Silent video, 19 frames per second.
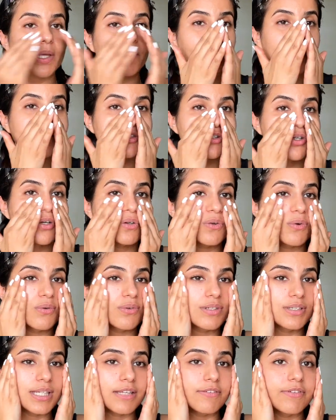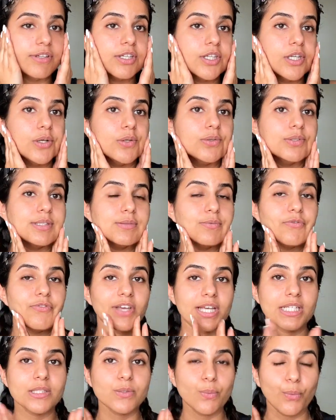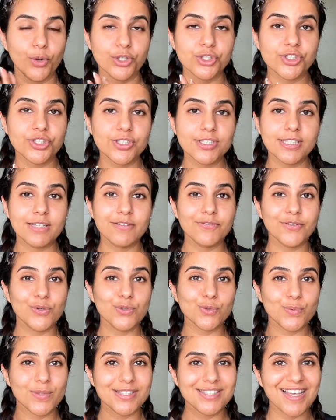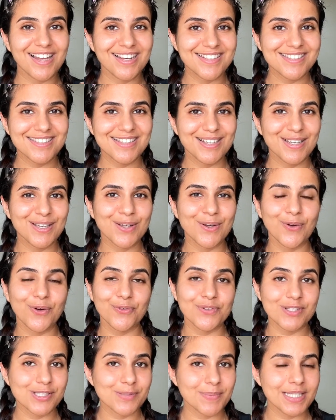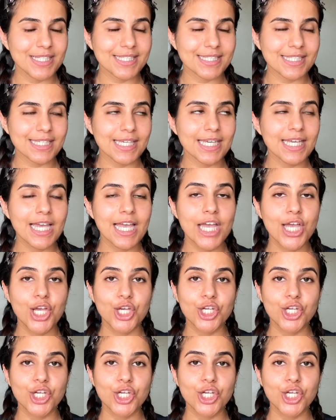Make sure you don't even use face washes infused with salicylic or vitamin C.